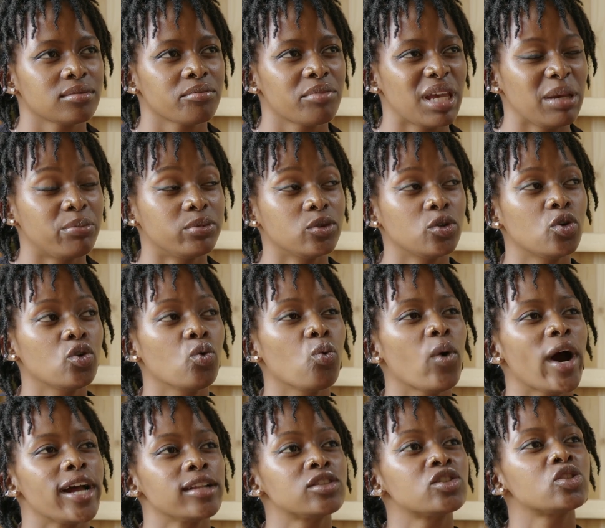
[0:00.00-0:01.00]
people who
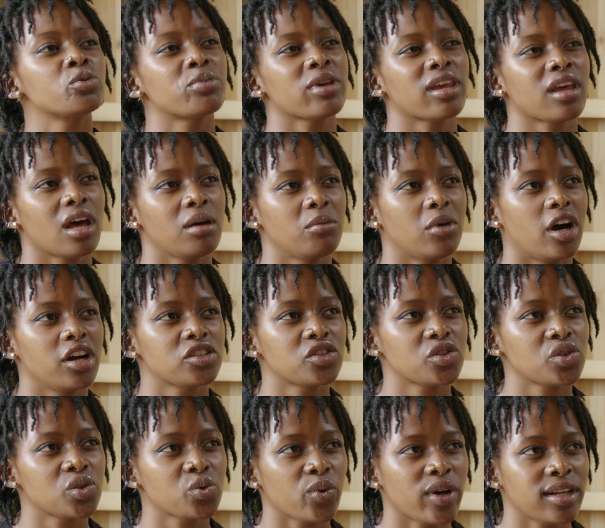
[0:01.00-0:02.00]
want to become
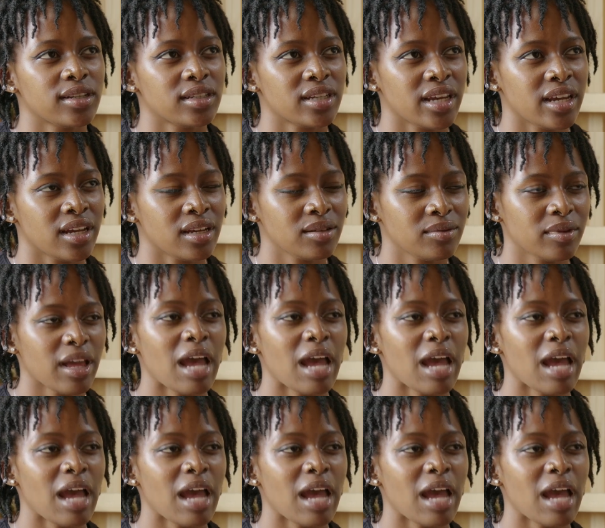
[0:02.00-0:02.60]
artists one day.